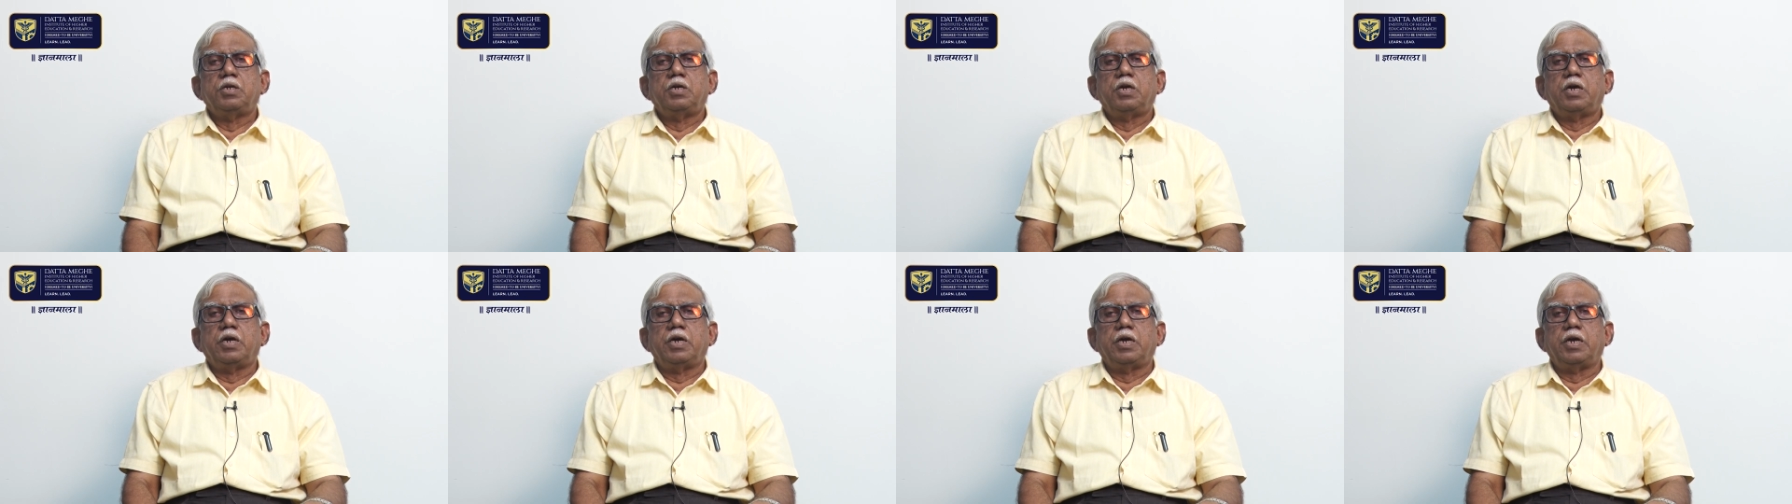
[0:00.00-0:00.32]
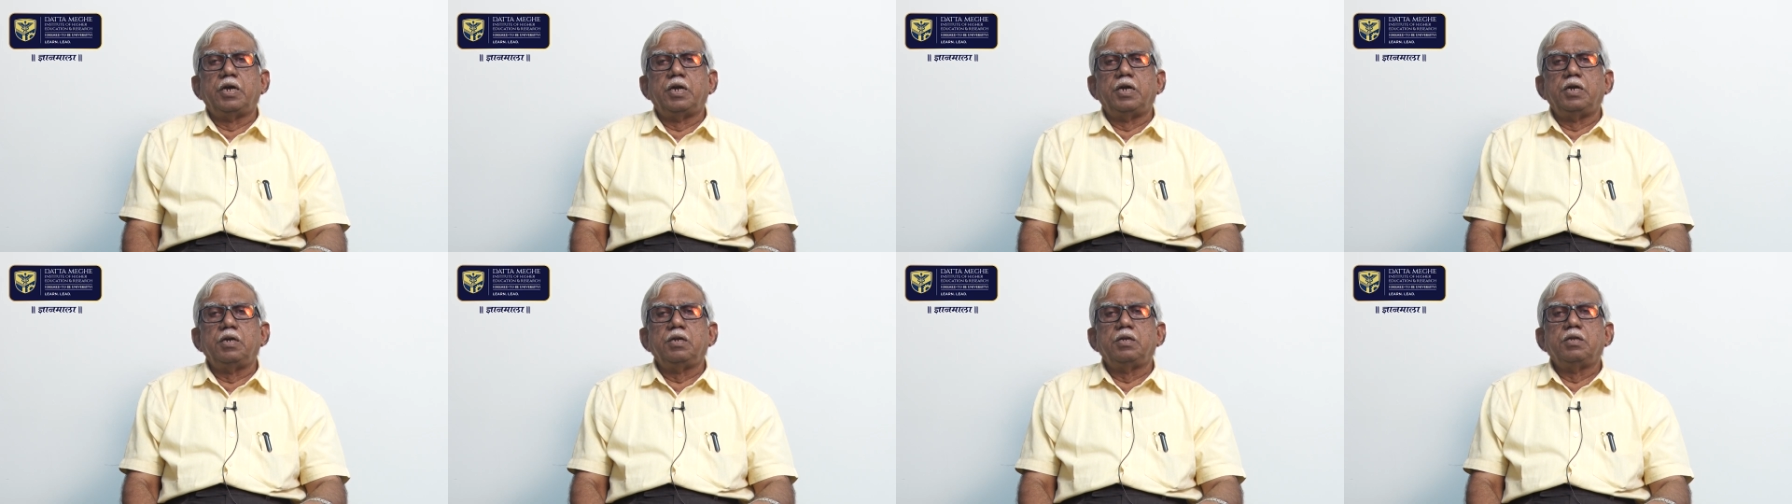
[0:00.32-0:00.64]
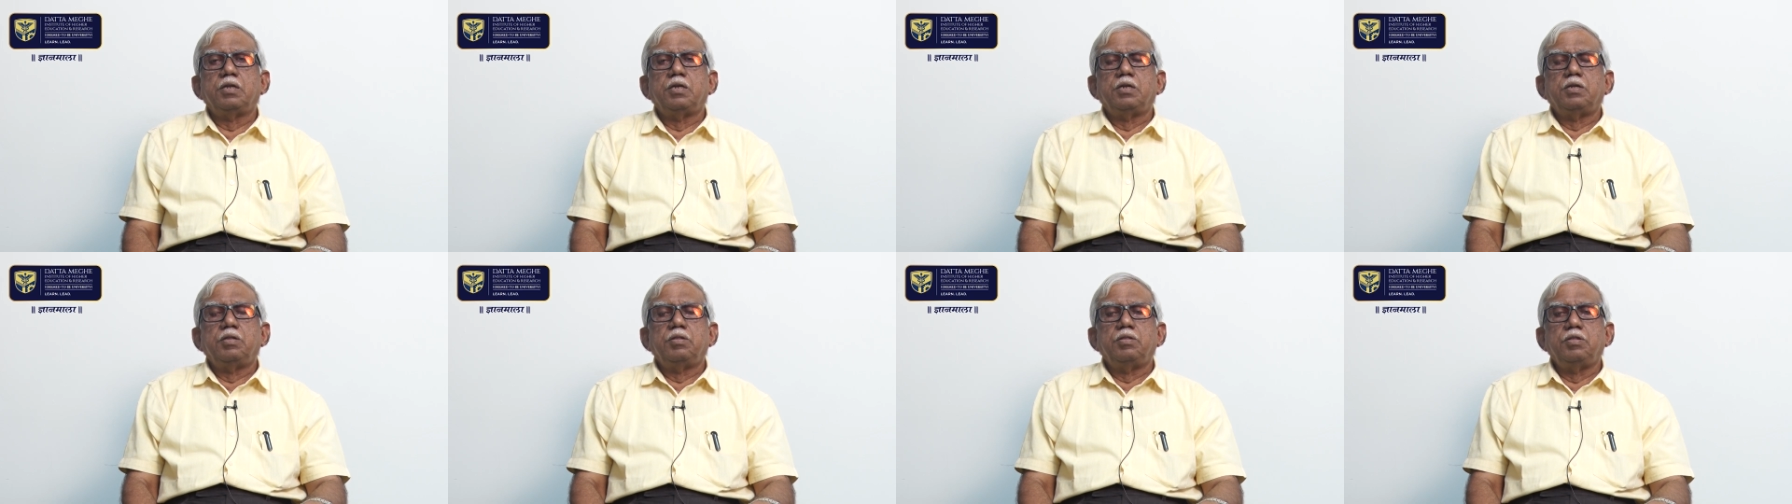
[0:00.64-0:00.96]
and
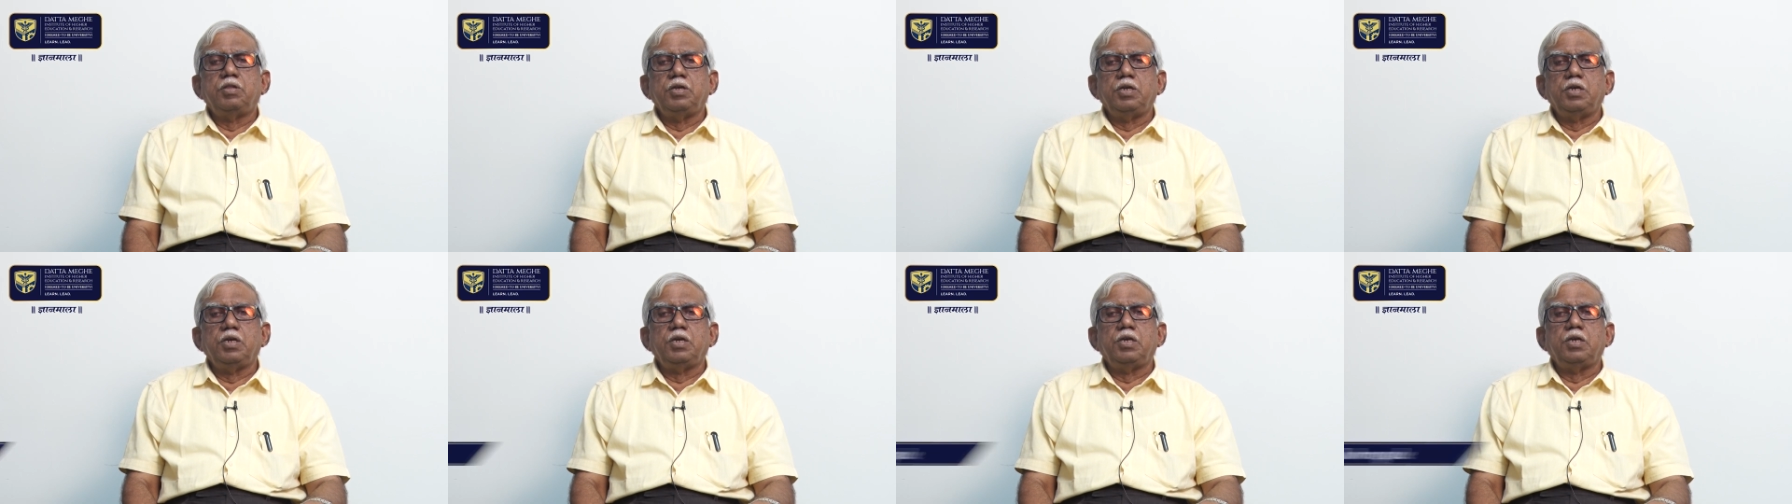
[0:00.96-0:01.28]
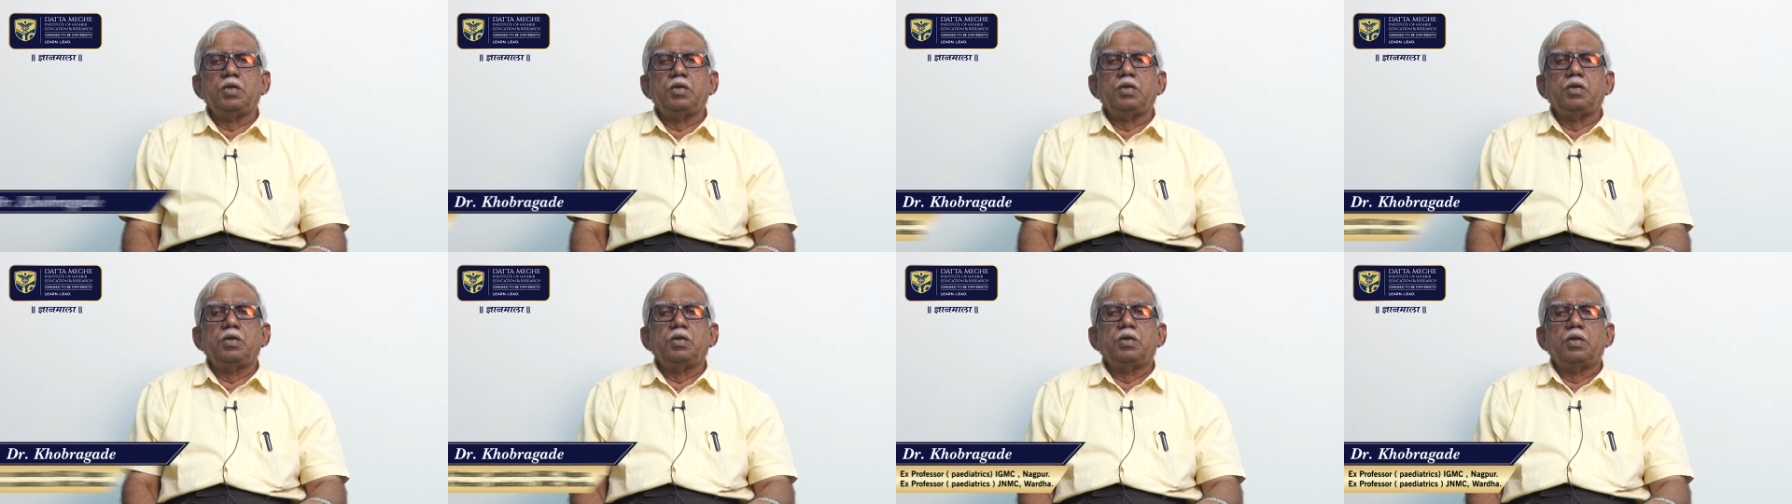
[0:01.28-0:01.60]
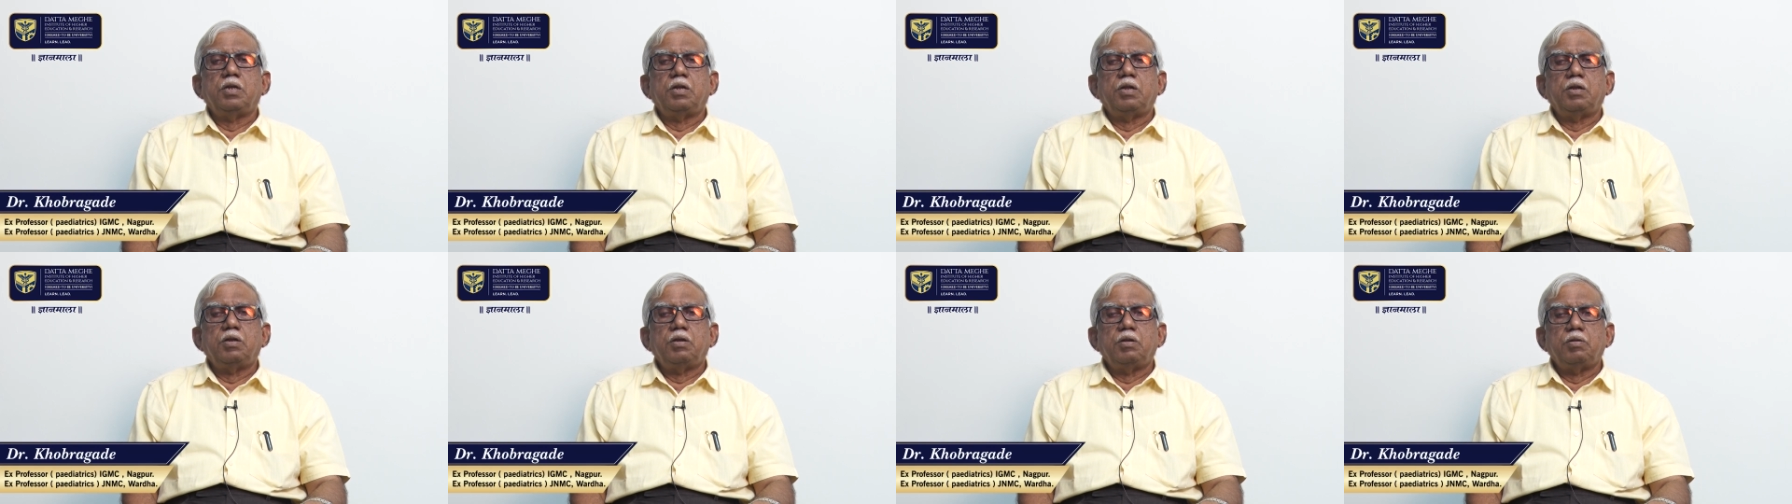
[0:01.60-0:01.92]
the
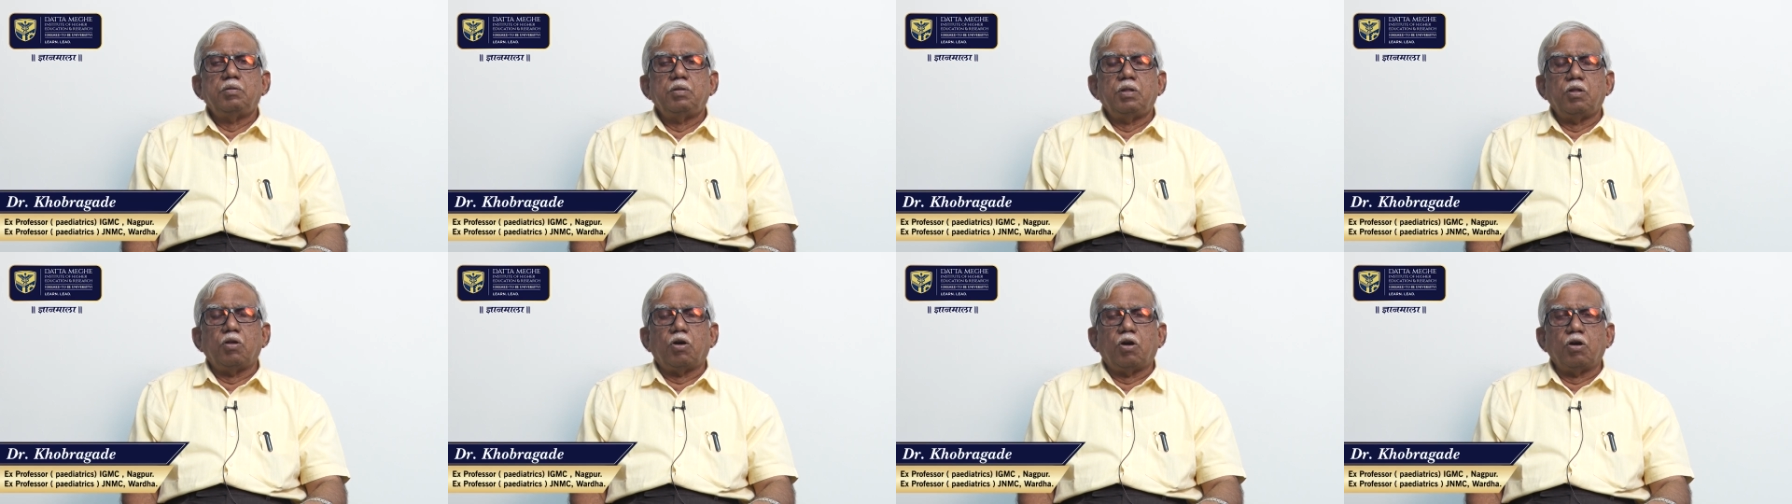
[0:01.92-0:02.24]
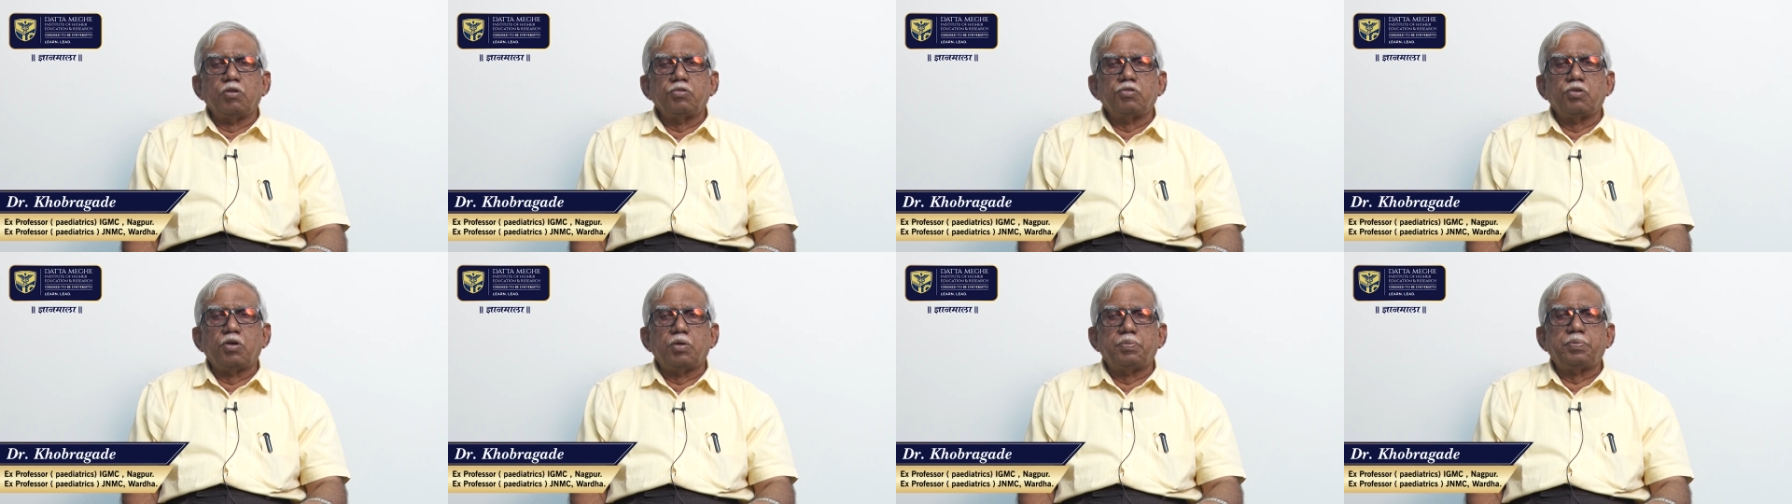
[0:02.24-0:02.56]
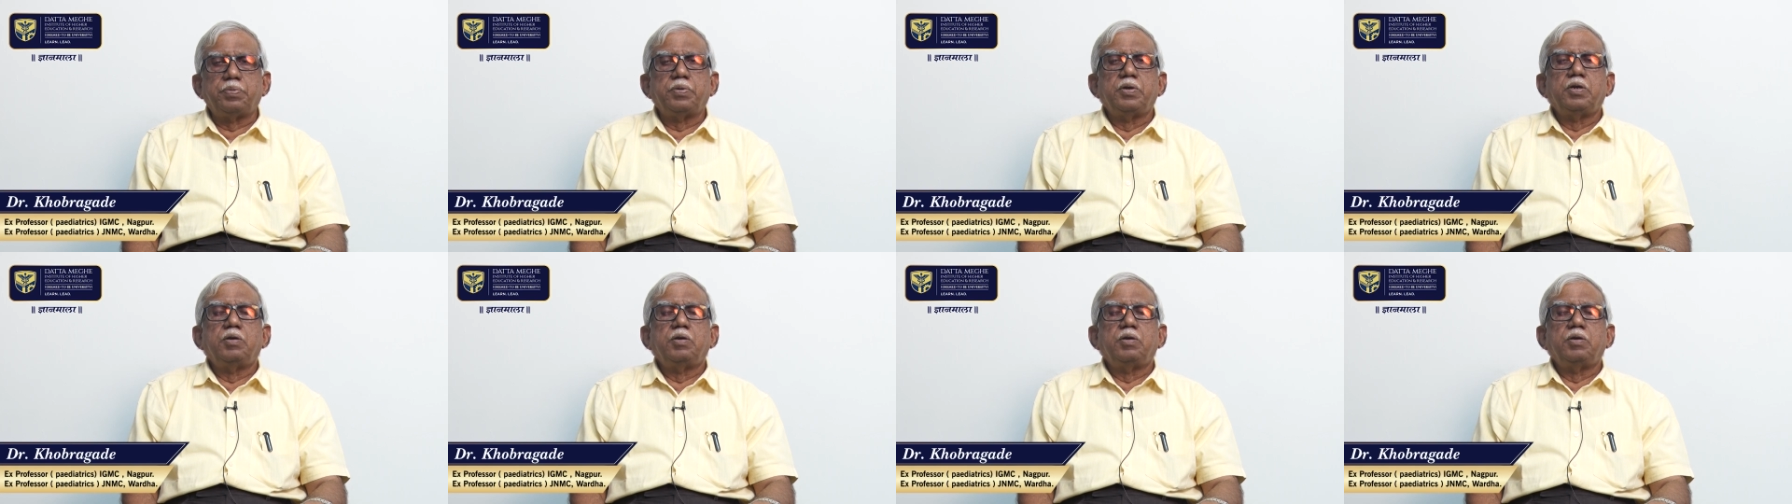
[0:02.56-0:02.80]
loss of